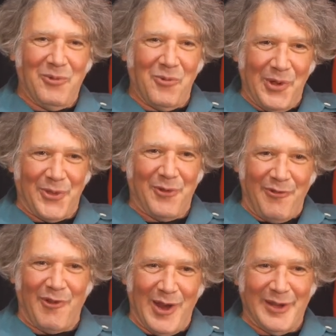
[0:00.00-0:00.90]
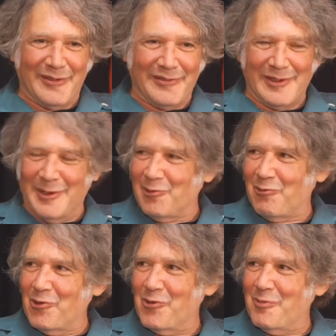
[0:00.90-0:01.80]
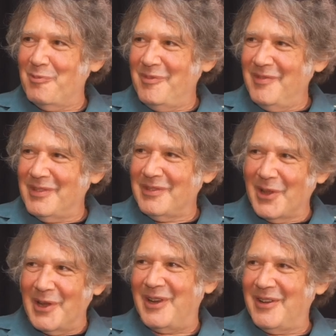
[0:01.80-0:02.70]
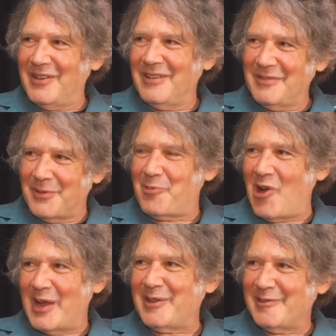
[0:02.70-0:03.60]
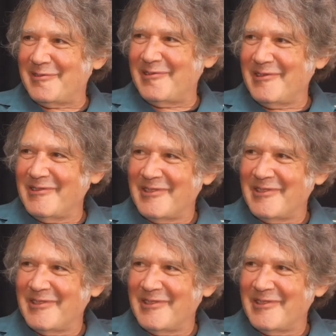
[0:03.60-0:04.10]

with their friends in the room like the practice.